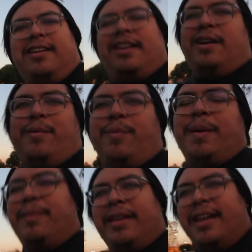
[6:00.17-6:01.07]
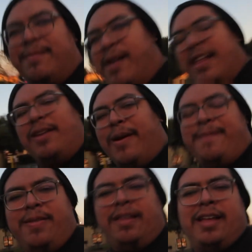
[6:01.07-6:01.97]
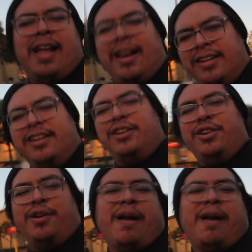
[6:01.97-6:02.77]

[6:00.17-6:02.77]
and I won't be able to get it, but anyway, I needed a new